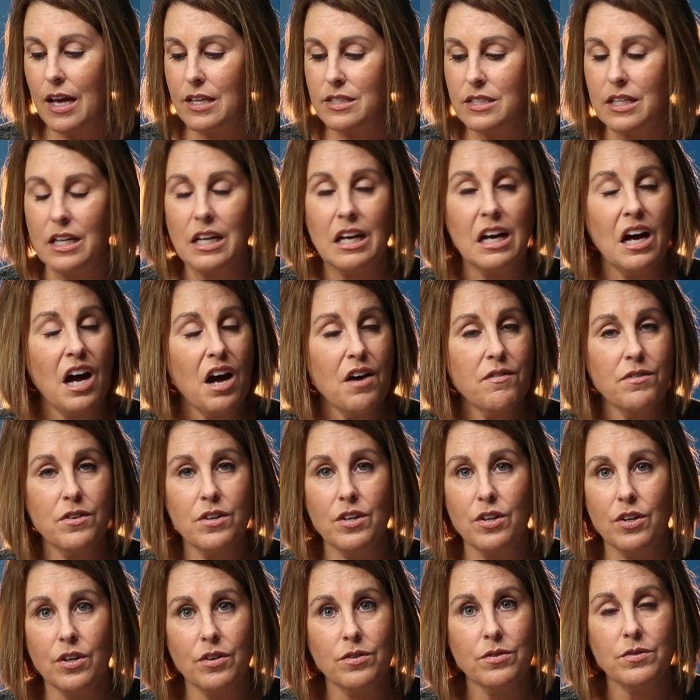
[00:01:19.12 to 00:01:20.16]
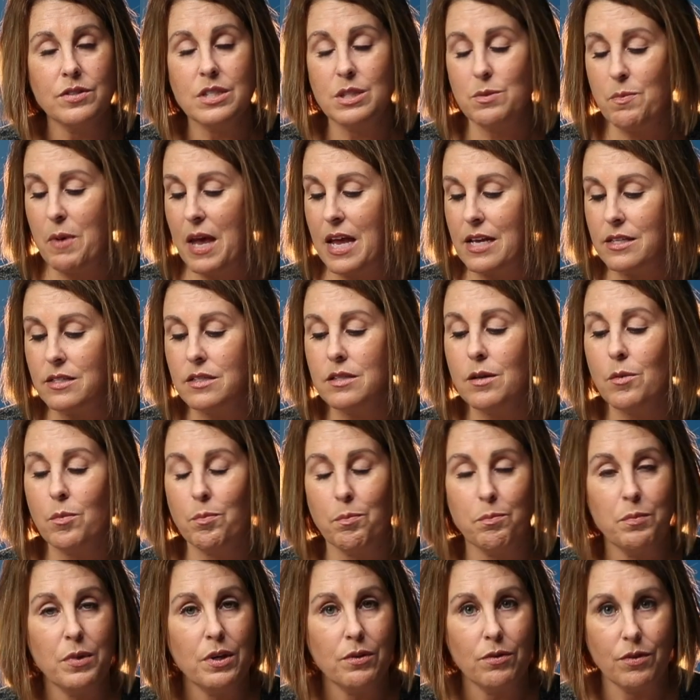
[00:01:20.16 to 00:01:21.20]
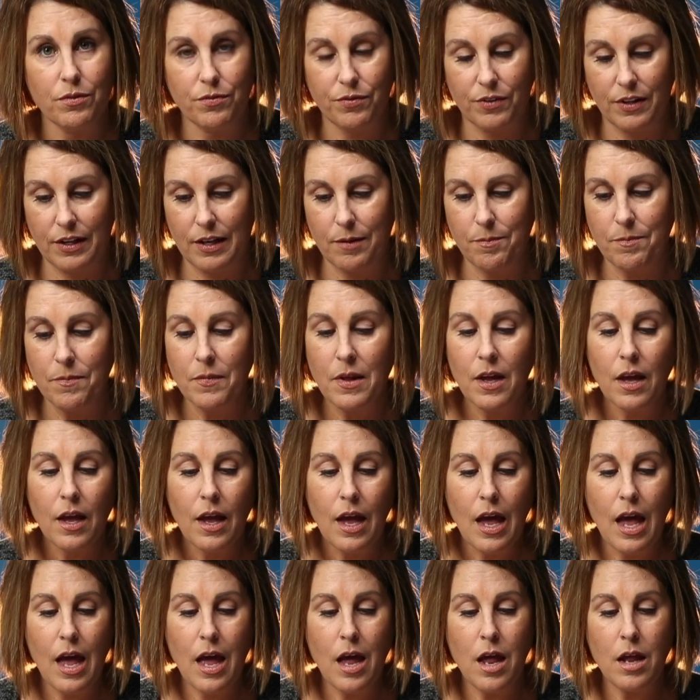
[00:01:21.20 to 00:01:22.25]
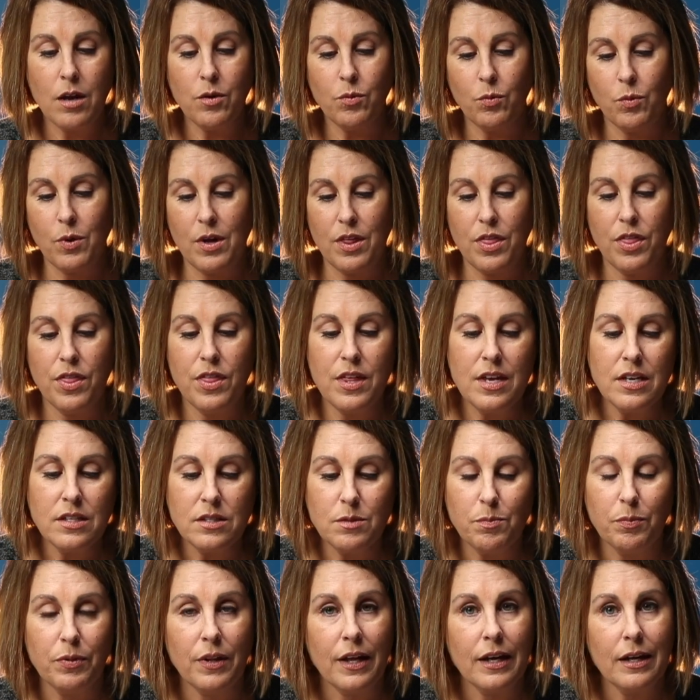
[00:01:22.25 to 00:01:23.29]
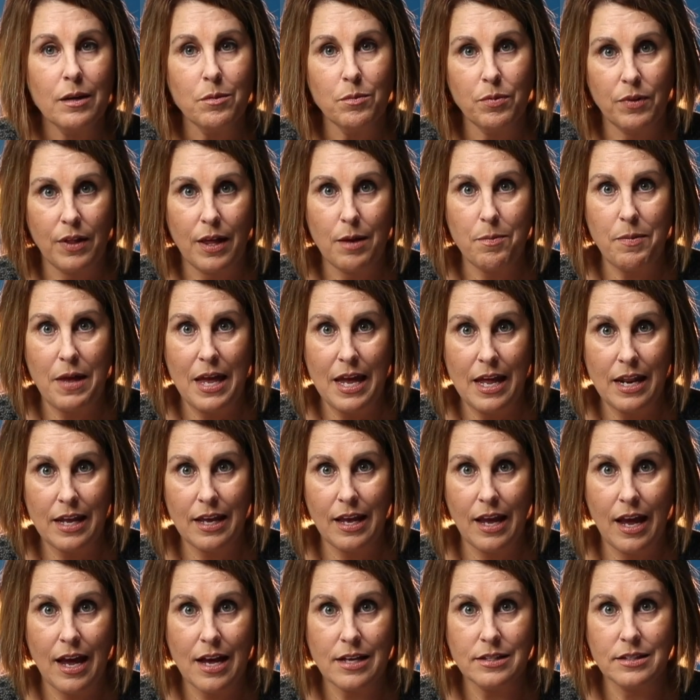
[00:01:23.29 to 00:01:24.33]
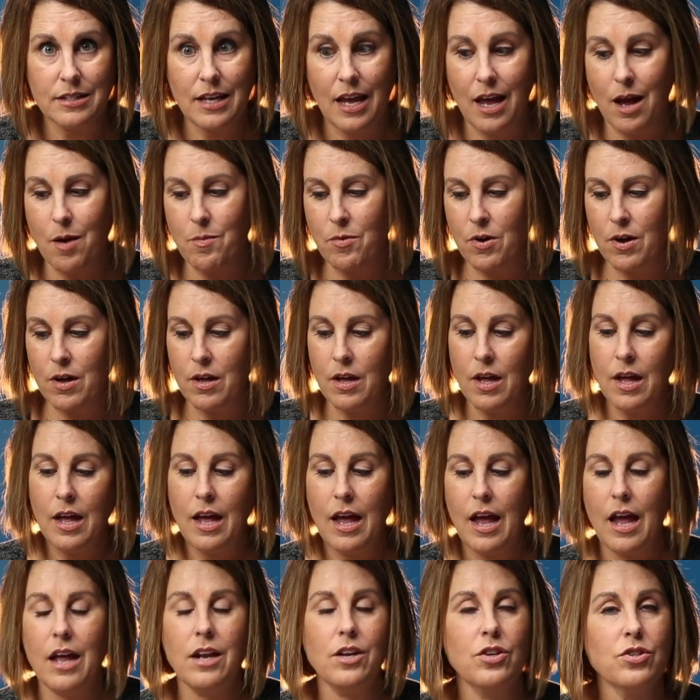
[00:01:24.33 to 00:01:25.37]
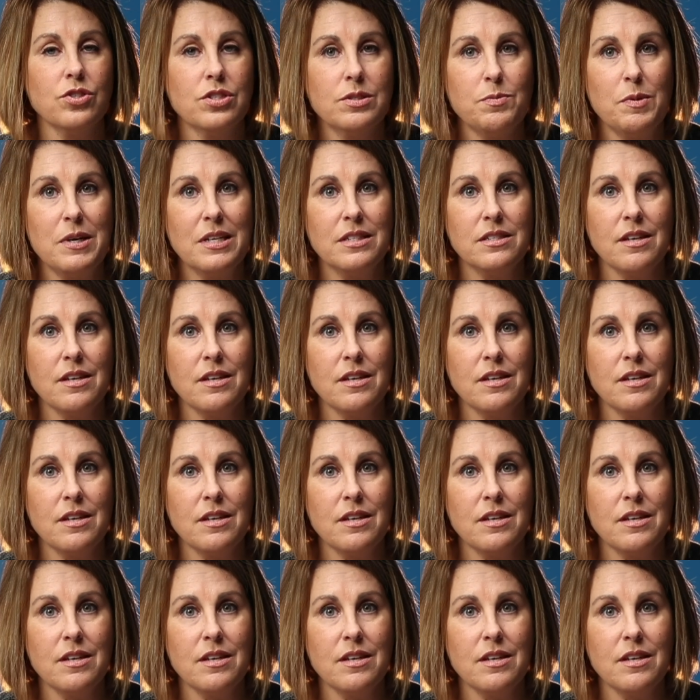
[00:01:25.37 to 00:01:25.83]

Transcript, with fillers: It's gonna cover your space beautifully. And with this plug and play Panacast camera and your Speak